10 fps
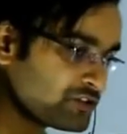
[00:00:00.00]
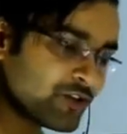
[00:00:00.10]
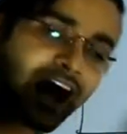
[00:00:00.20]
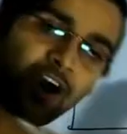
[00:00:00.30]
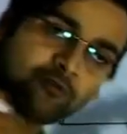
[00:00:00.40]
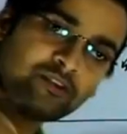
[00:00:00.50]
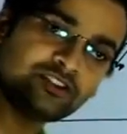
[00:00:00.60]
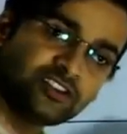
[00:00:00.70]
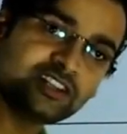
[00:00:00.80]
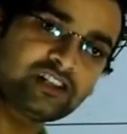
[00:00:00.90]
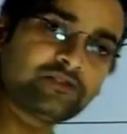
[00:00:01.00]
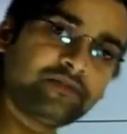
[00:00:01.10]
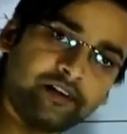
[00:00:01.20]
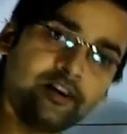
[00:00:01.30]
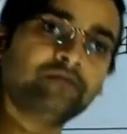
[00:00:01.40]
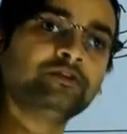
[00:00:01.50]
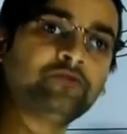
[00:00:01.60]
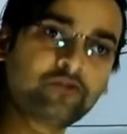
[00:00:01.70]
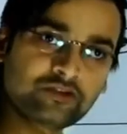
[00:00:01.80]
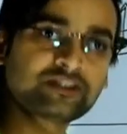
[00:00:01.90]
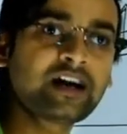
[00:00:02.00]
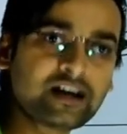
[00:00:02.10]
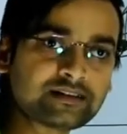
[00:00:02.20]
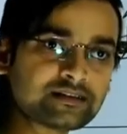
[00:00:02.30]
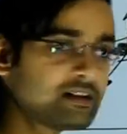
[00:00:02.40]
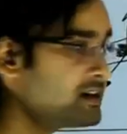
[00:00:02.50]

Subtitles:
So how much degree of freedom the force has?